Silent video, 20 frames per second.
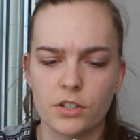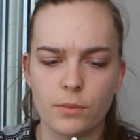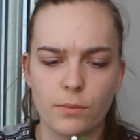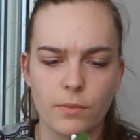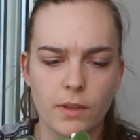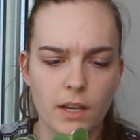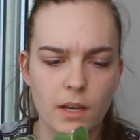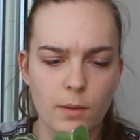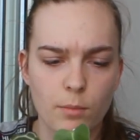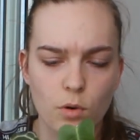
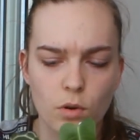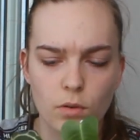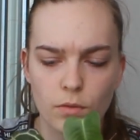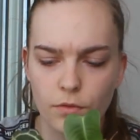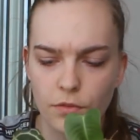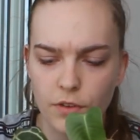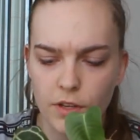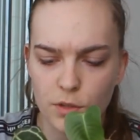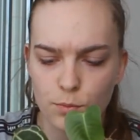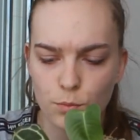something I bought on
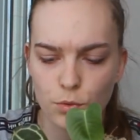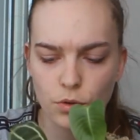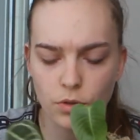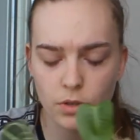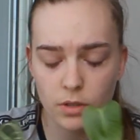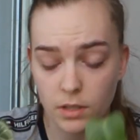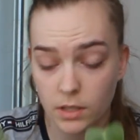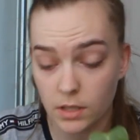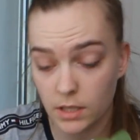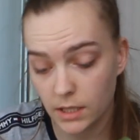Facebook
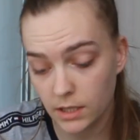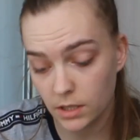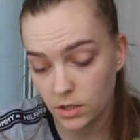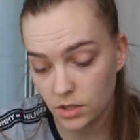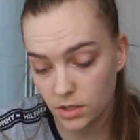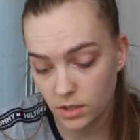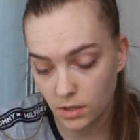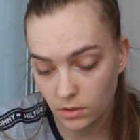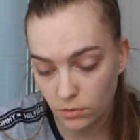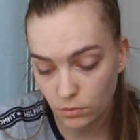on a
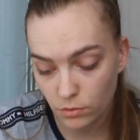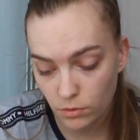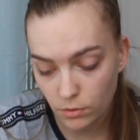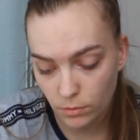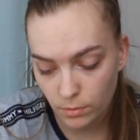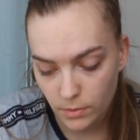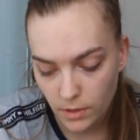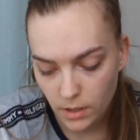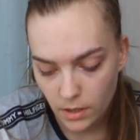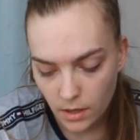Danish sale
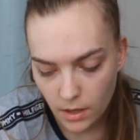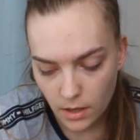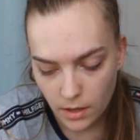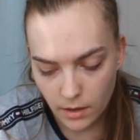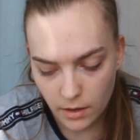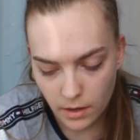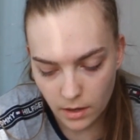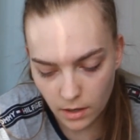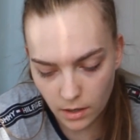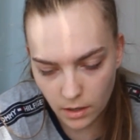group
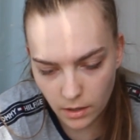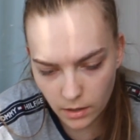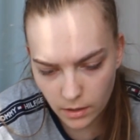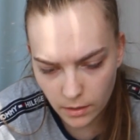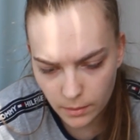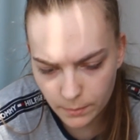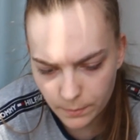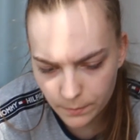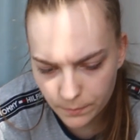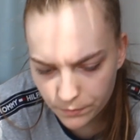
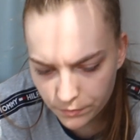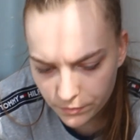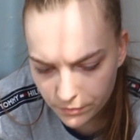from